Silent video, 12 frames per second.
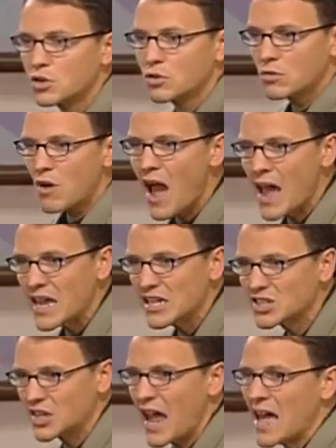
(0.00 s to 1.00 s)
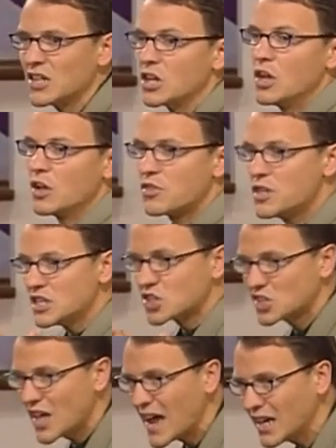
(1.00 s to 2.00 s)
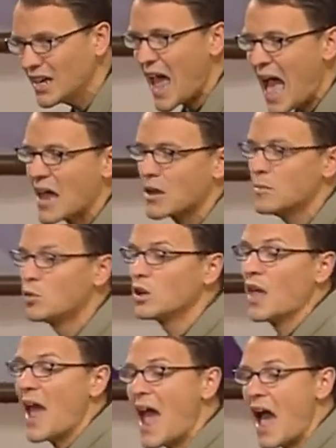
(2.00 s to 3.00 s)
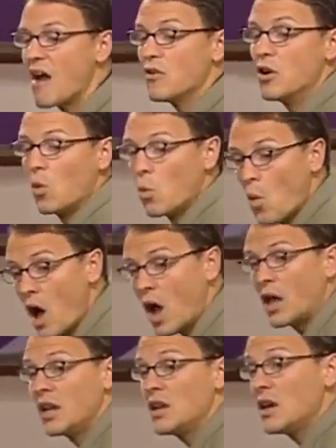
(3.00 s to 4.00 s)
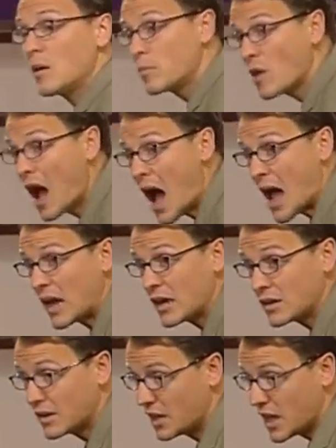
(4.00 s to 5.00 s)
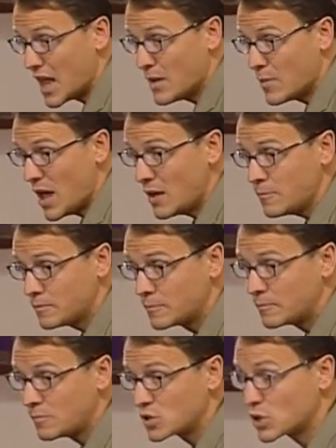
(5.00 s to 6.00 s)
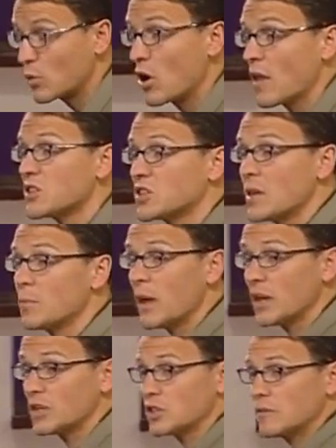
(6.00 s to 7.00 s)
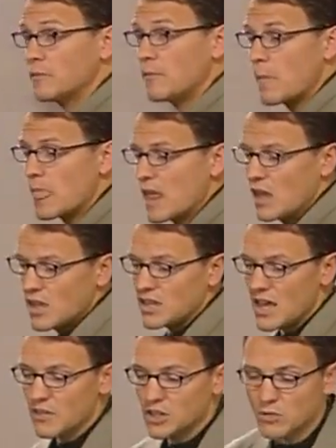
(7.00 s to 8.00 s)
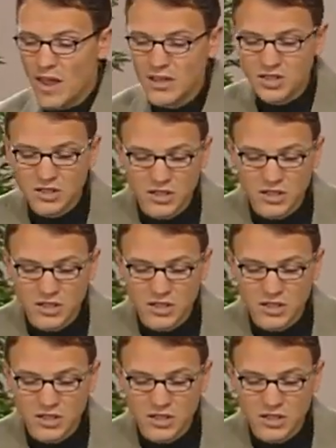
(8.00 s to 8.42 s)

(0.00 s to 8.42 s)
Christ, as the second Adam, will have one bride. Amen? Amen? So we're on the same page. Yet this raises